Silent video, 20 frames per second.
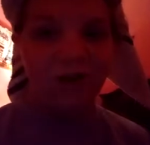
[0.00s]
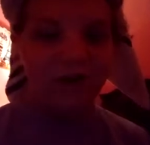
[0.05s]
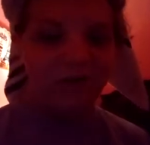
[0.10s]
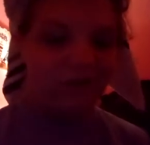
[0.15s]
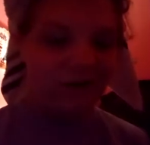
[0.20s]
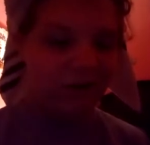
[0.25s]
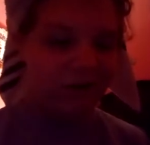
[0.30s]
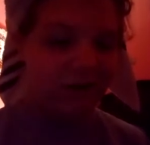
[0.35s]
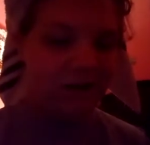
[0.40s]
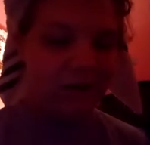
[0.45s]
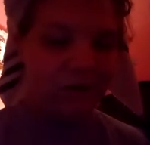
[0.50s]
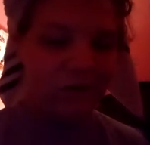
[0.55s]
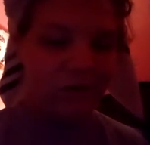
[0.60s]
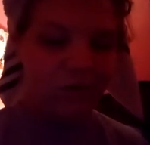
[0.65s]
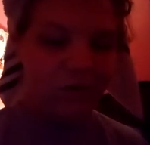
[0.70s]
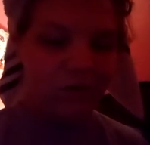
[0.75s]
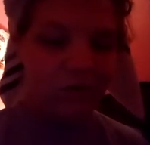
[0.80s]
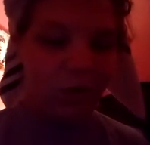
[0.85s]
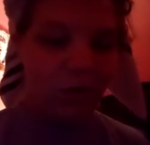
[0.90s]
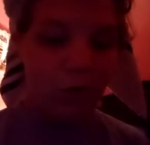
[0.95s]
Kevin. He's
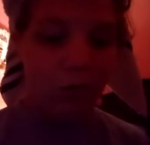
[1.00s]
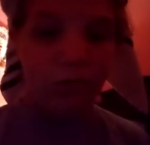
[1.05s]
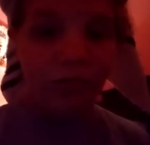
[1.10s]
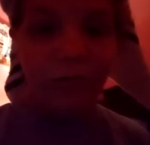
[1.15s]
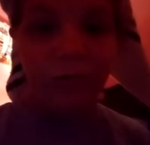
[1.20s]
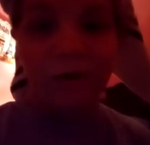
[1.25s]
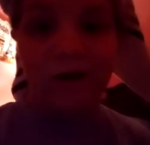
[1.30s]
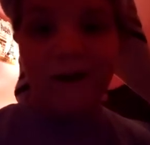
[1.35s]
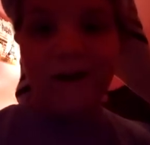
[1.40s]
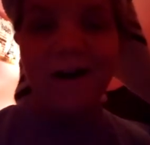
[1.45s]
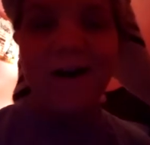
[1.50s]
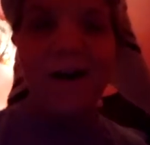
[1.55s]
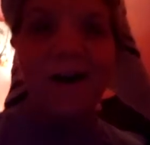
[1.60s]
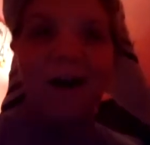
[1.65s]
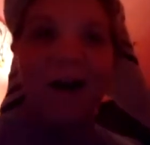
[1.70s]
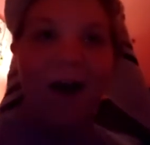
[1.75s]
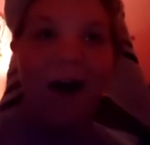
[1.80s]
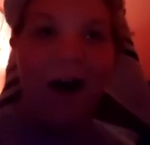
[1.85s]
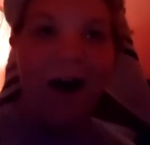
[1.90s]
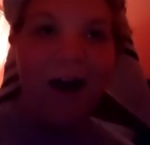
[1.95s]
so sweet.
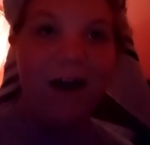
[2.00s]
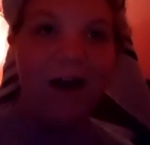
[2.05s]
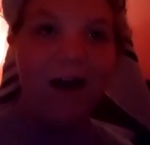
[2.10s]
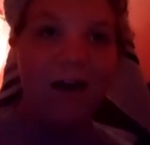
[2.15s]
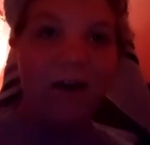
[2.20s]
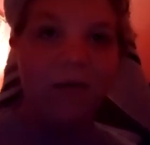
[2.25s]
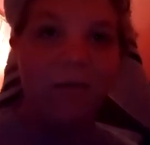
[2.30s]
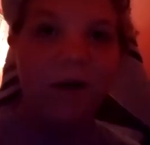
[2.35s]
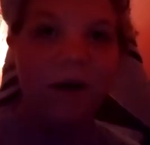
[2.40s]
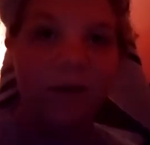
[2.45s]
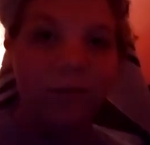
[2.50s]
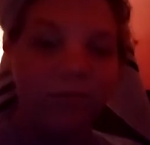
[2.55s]
I got to meet